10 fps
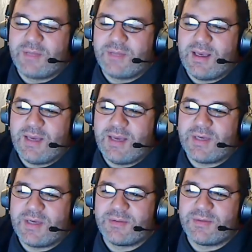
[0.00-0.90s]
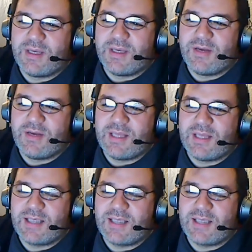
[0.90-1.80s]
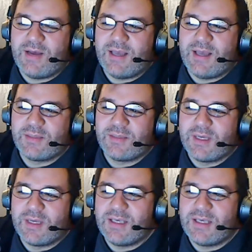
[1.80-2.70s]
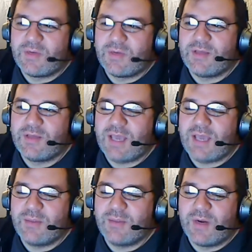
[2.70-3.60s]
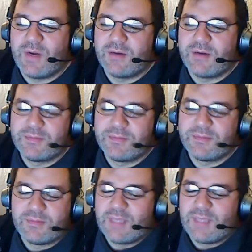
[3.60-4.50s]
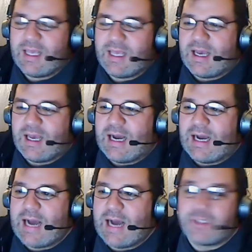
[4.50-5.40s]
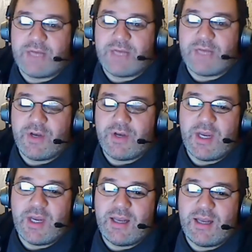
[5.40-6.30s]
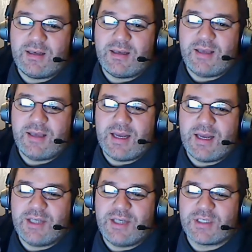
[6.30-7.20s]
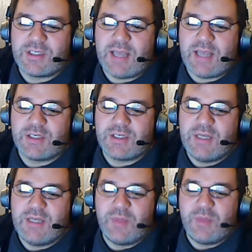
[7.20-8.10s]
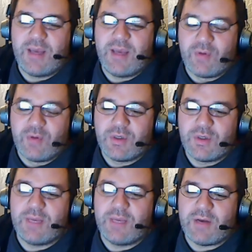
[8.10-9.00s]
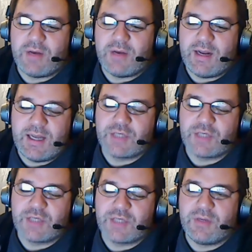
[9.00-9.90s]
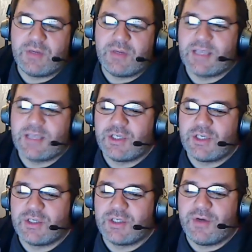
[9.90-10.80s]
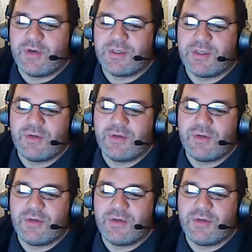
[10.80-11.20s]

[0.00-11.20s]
picked up Spelunky during that sale, and Spelunky is one of those games where I'm just not very good at it. And I just need to play it more to get better at it, and I just realize it's just going to